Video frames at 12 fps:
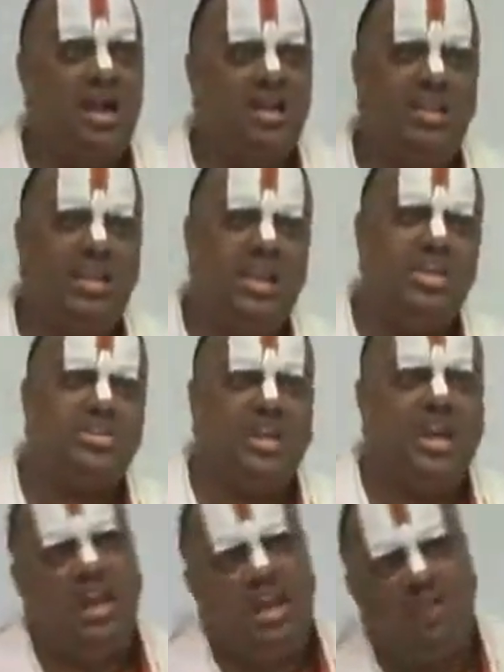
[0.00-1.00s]
and
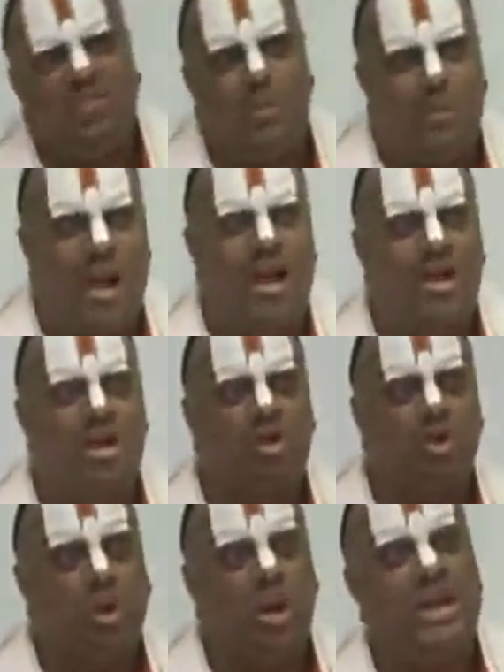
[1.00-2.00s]
the skill of the
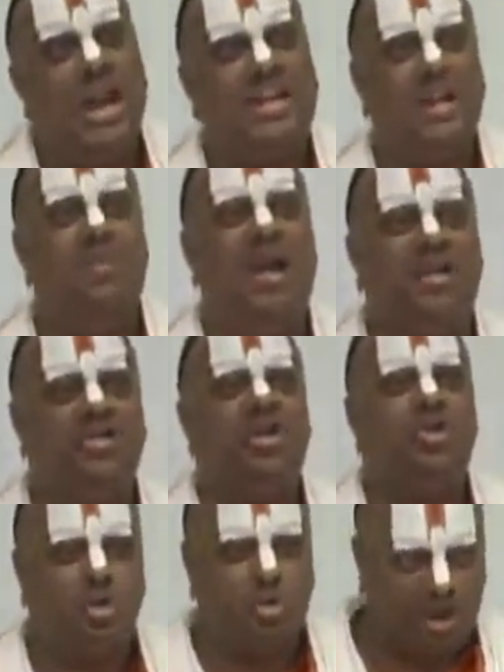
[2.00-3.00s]
mind to create
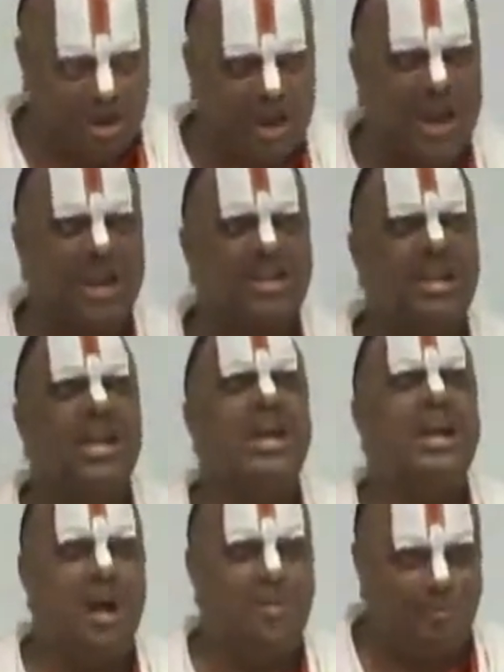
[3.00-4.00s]
image, to
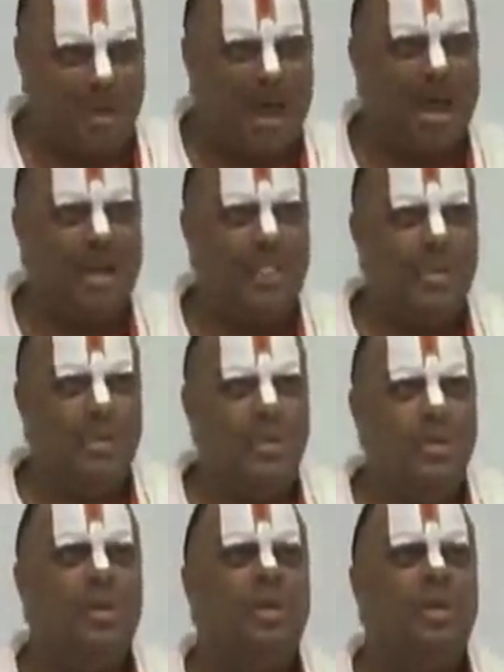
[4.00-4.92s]
create, compare,